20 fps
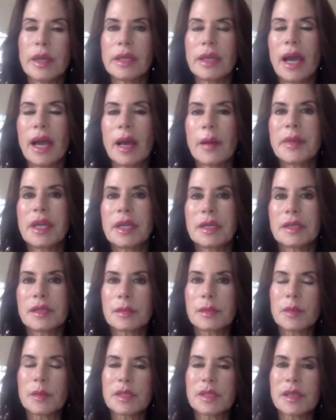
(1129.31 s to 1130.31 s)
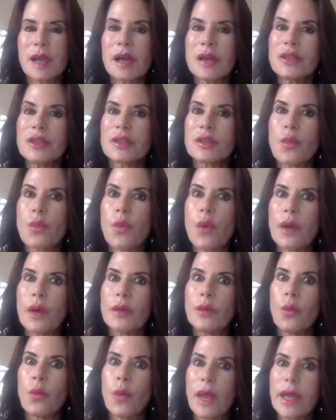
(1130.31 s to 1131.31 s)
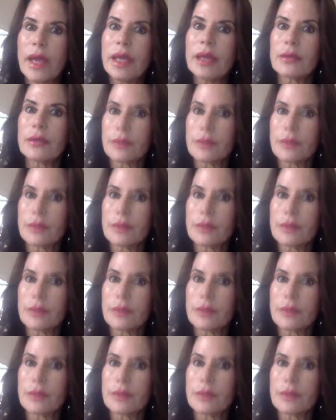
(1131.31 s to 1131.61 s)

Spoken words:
Yeah, because massage is one way of